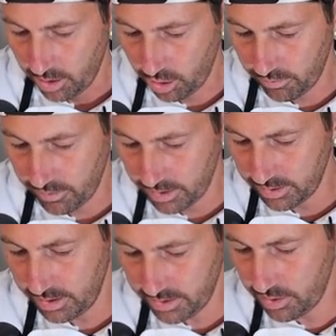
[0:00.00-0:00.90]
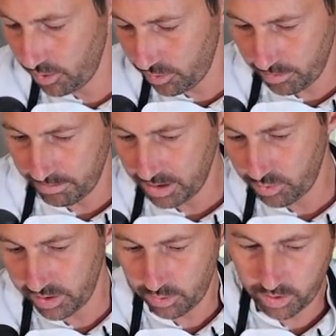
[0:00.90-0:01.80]
of uh, this dough
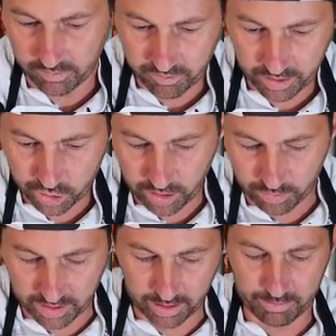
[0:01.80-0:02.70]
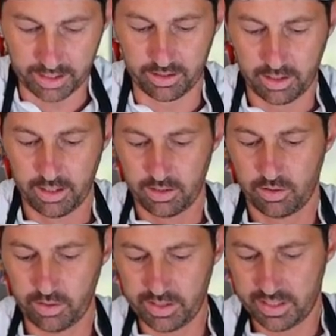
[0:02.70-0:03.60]
between the one fresh that we're gonna make.
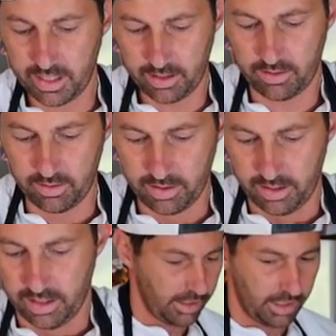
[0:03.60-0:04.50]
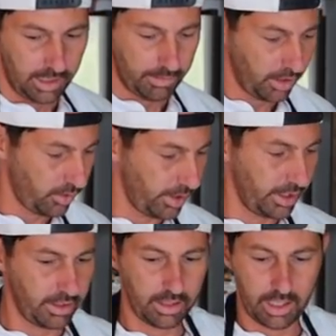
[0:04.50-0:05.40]
So let's scale. I'm gonna go
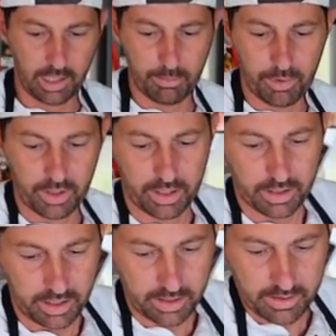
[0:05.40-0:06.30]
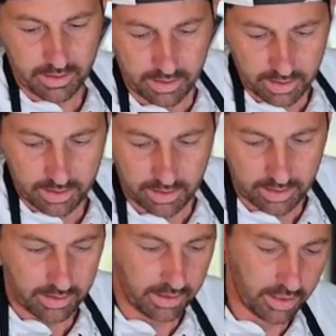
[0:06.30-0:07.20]
ahead and put it in this.
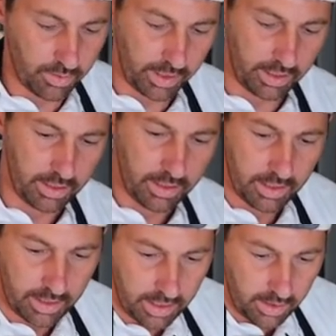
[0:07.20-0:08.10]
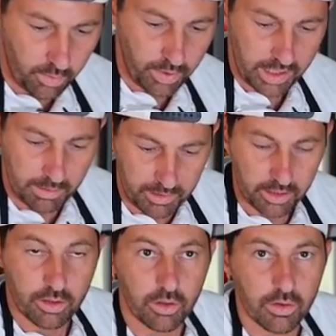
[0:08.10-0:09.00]
This way we keep the
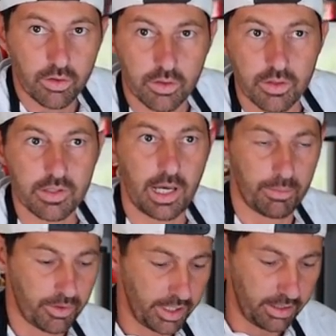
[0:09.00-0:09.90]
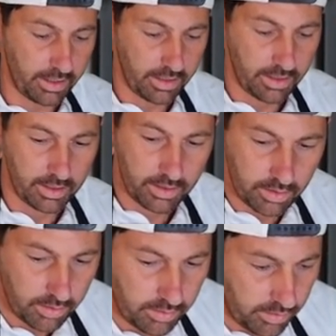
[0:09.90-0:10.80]
dough separate.
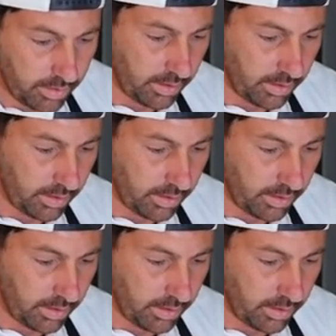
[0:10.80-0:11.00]
Two